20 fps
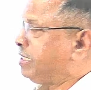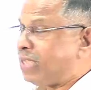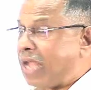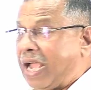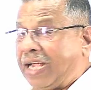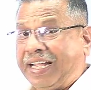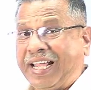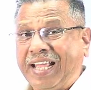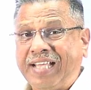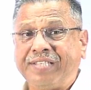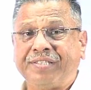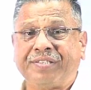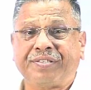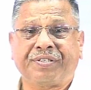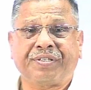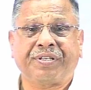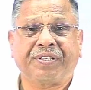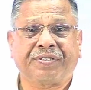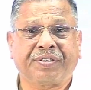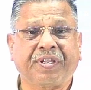against
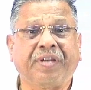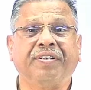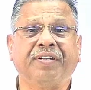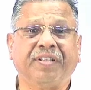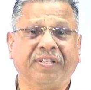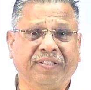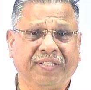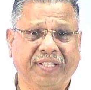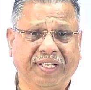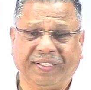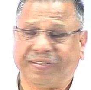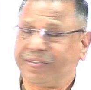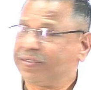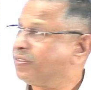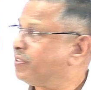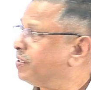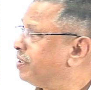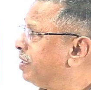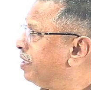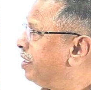certain things.
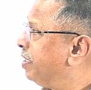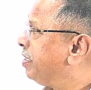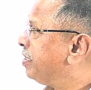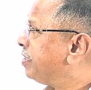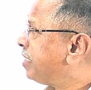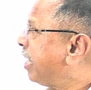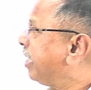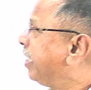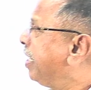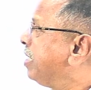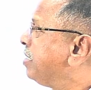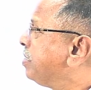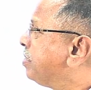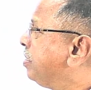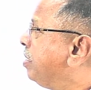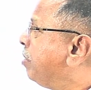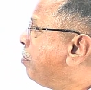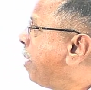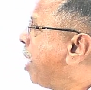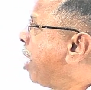It is against the
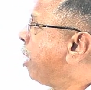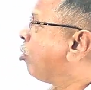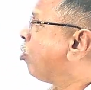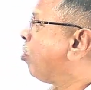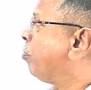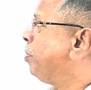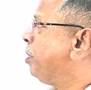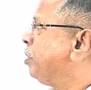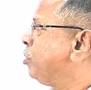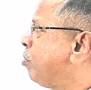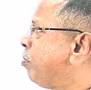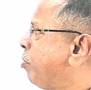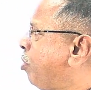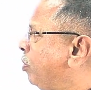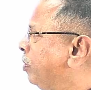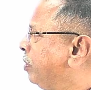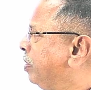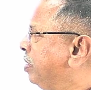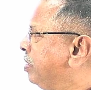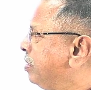biographies of
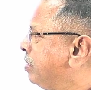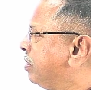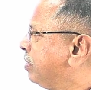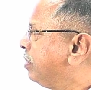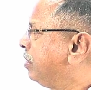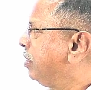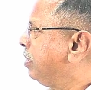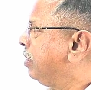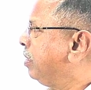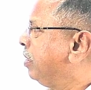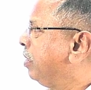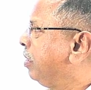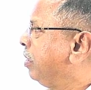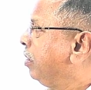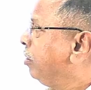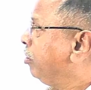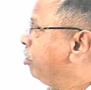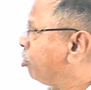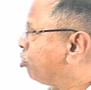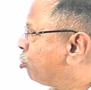authors,
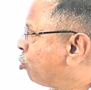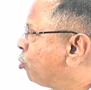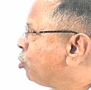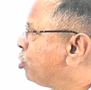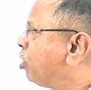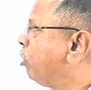the social